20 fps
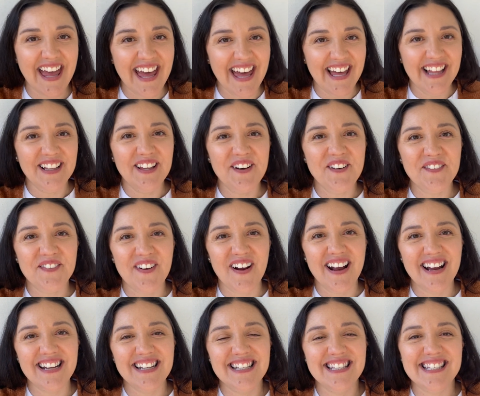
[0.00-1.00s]
Hello
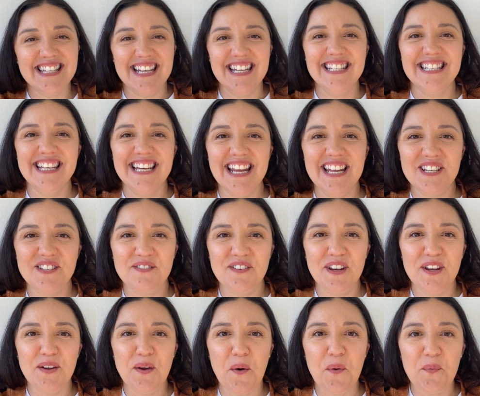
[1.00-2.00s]
friends, in today's
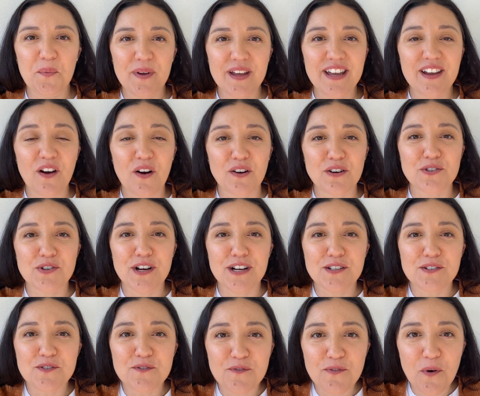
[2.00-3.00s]
video we are
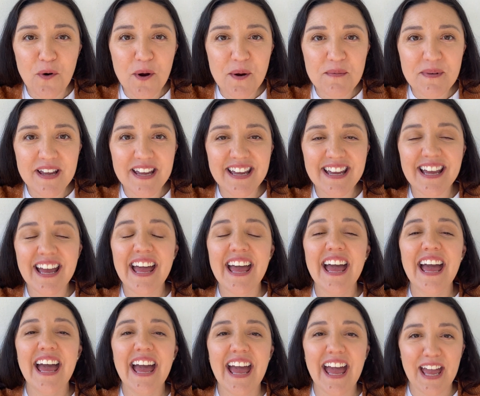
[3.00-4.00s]
transforming
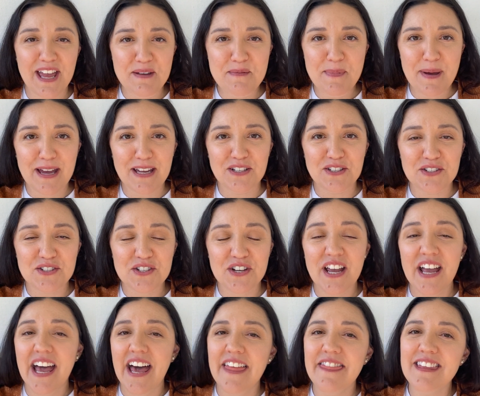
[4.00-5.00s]
a bench.
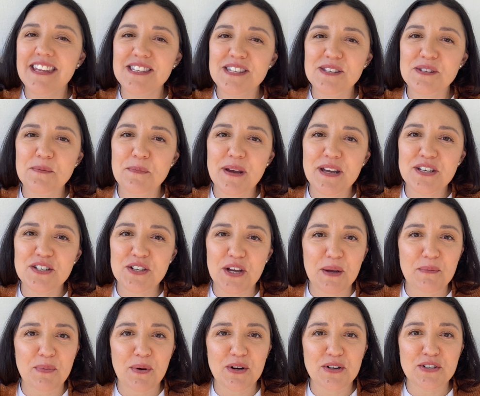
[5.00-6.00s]
And this is a bench I
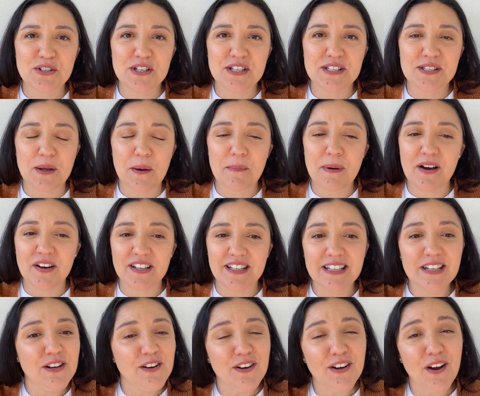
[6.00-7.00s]
purchased about a
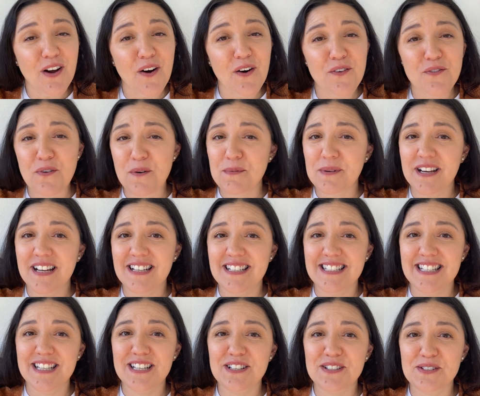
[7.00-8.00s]
year ago from an
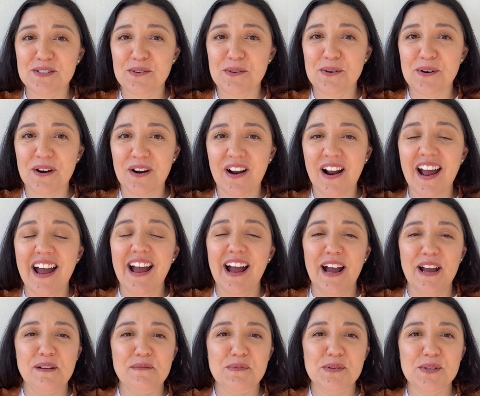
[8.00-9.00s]
antique store.
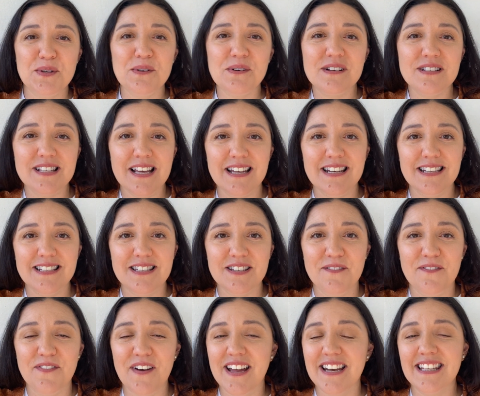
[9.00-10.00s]
I am so excited to
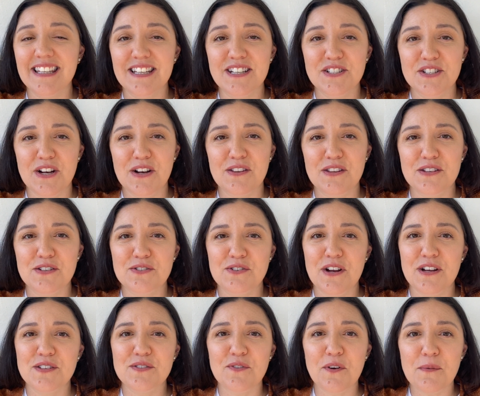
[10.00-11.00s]
finally share this
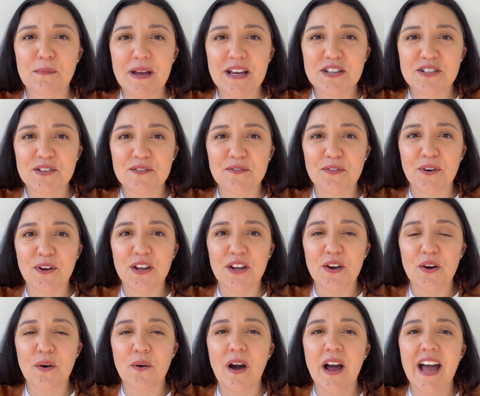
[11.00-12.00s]
transformation for
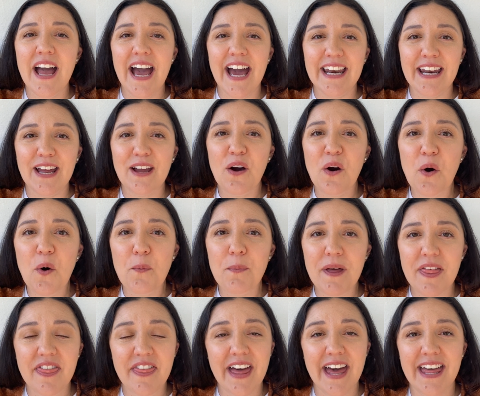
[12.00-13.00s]
you. And I hope
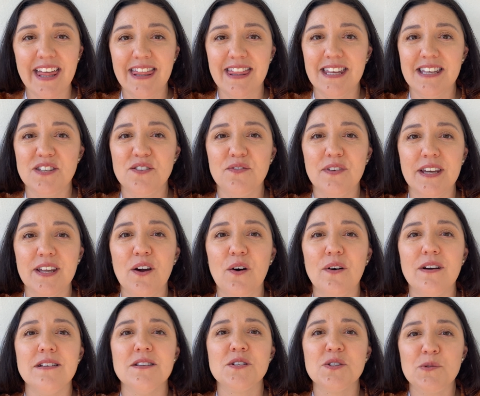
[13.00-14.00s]
that this video
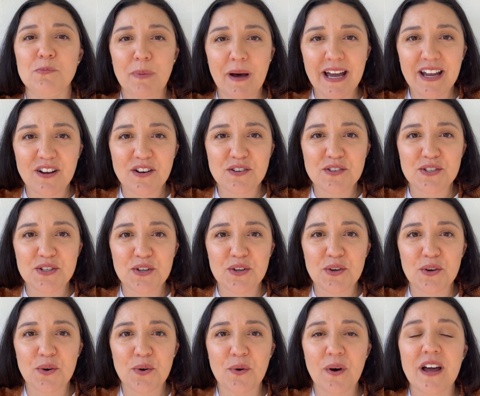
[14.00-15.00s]
inspires
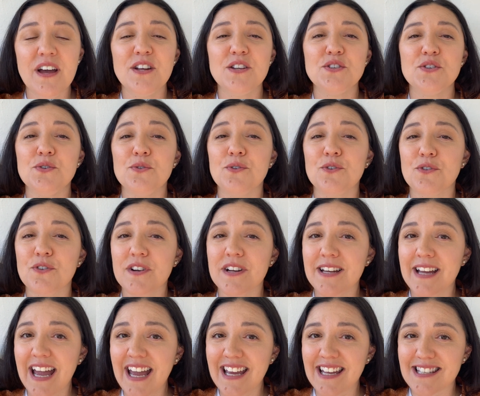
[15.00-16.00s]
you to
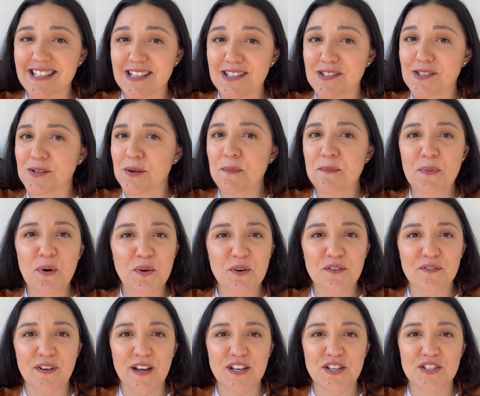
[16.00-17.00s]
create some
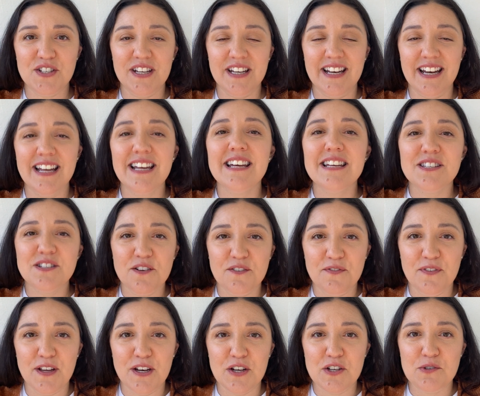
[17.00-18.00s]
motivation to
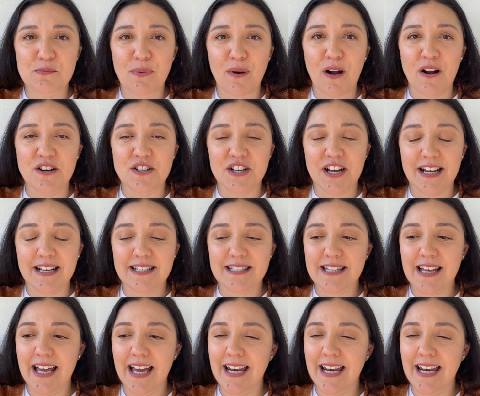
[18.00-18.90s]
finish projects.